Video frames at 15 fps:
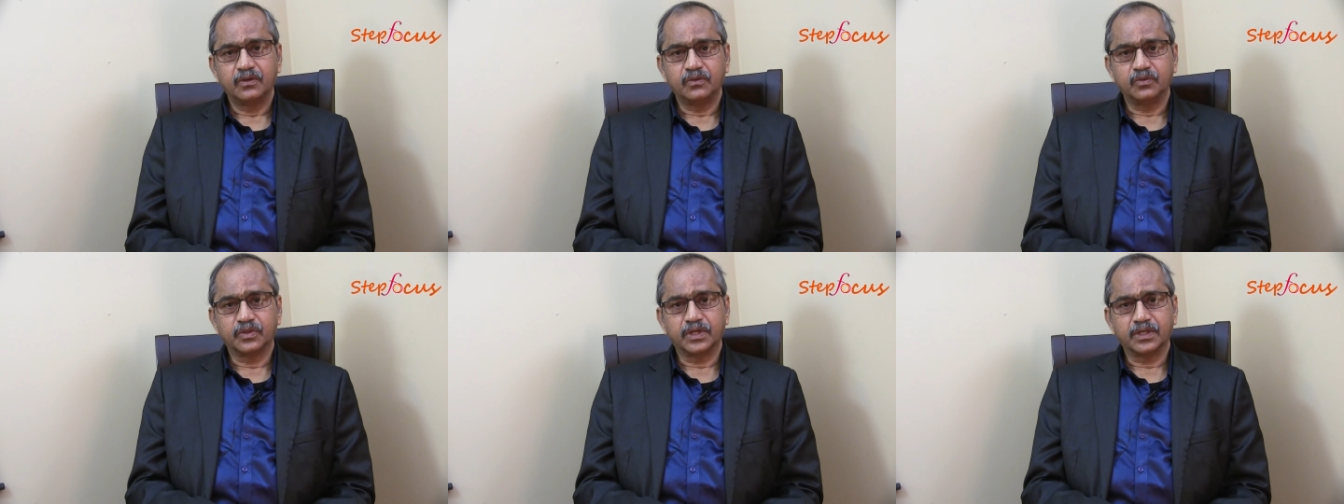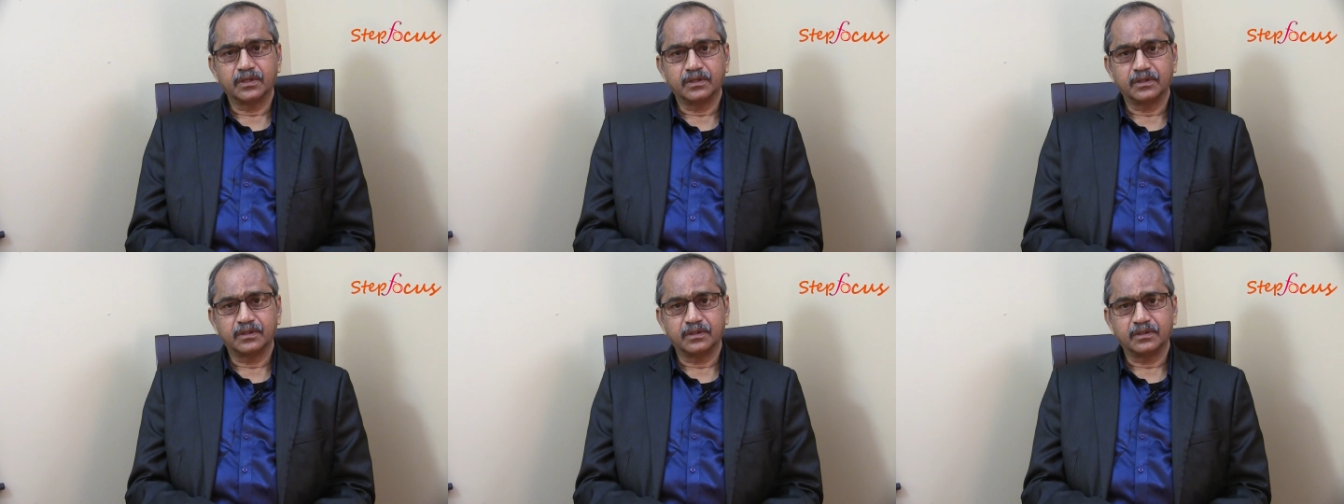you
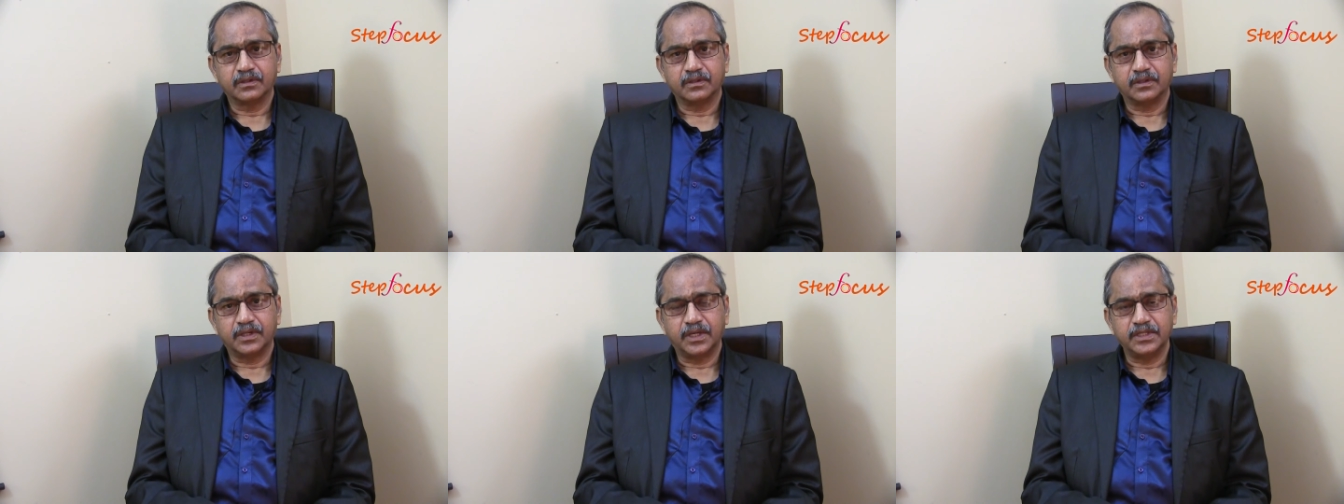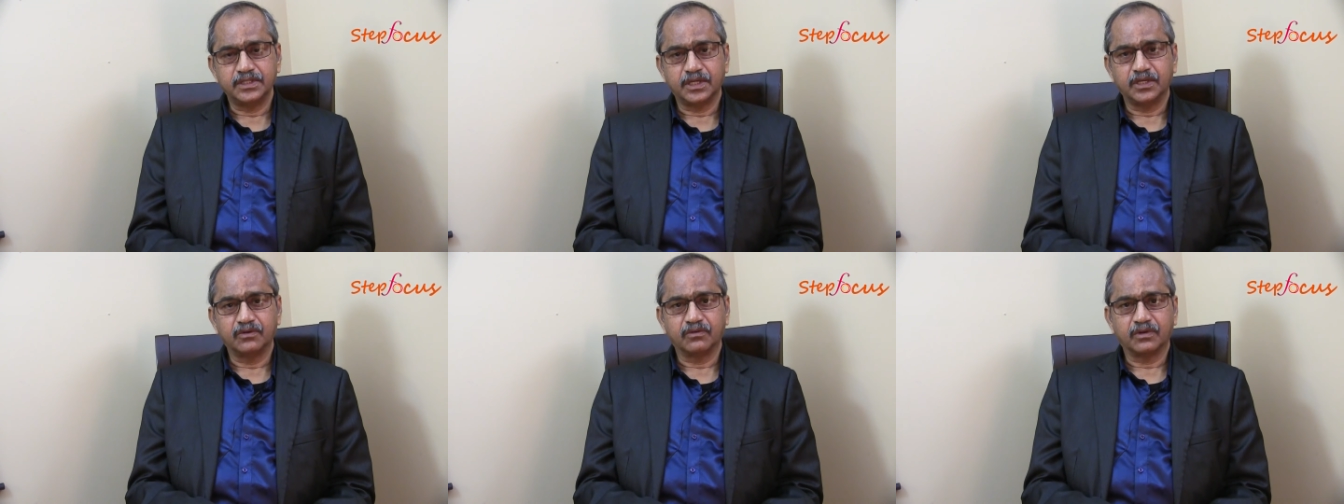can uh,
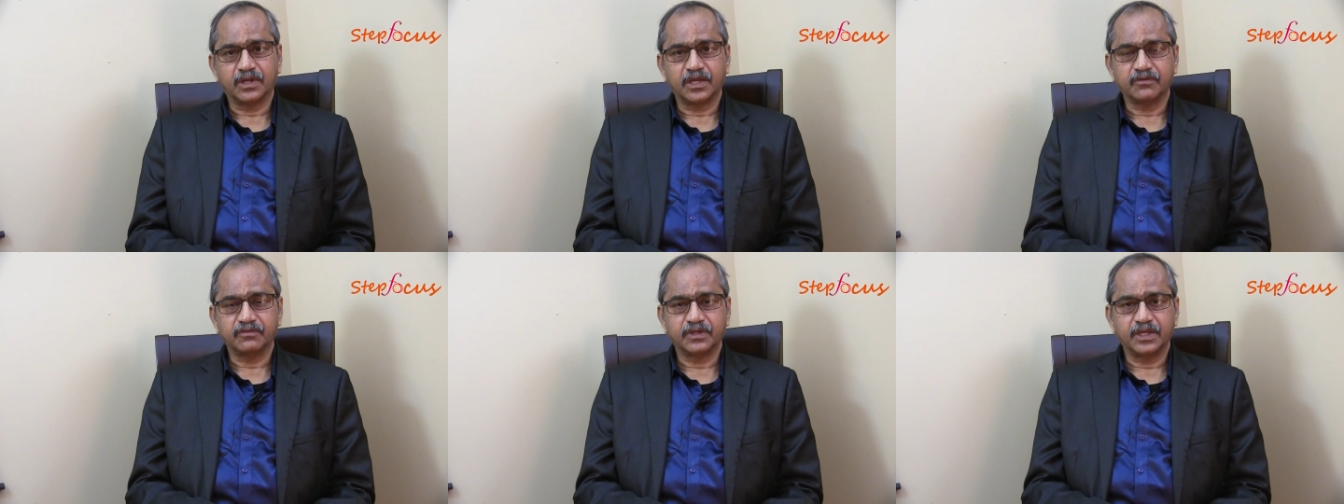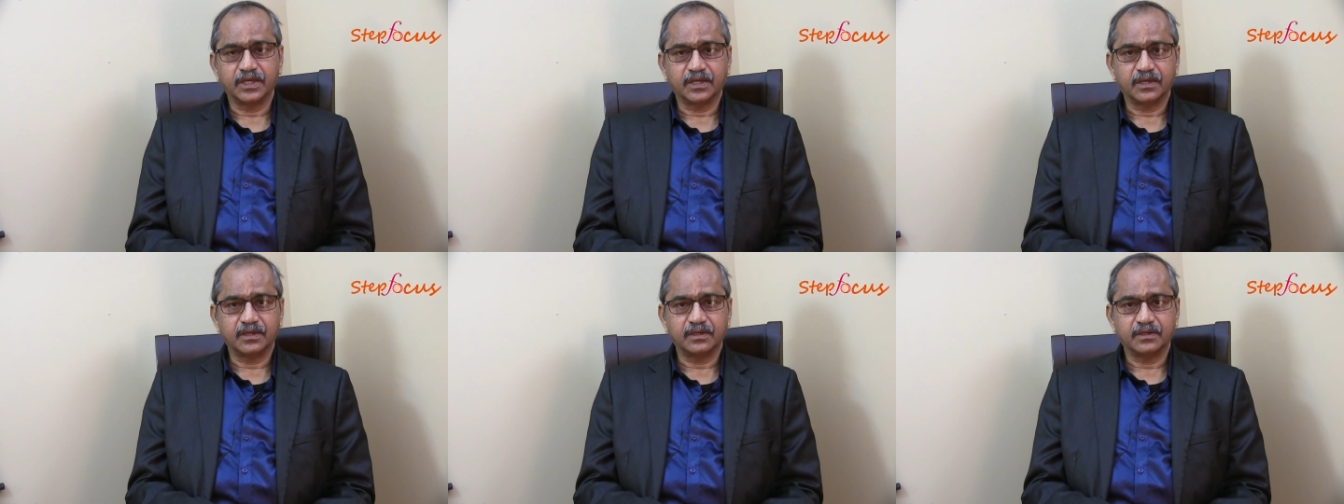enjoy your life
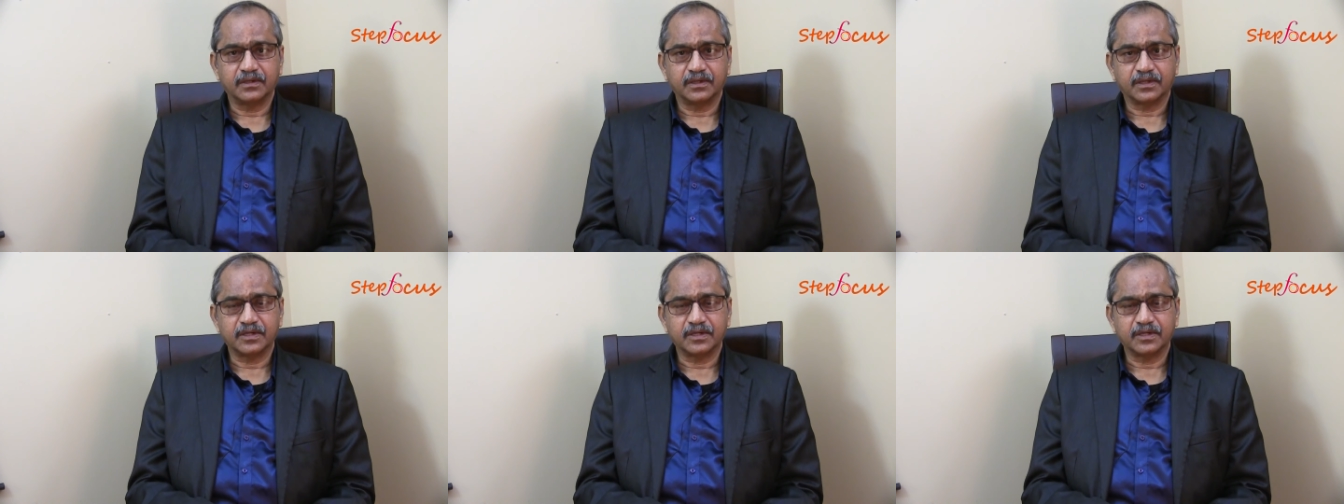like a,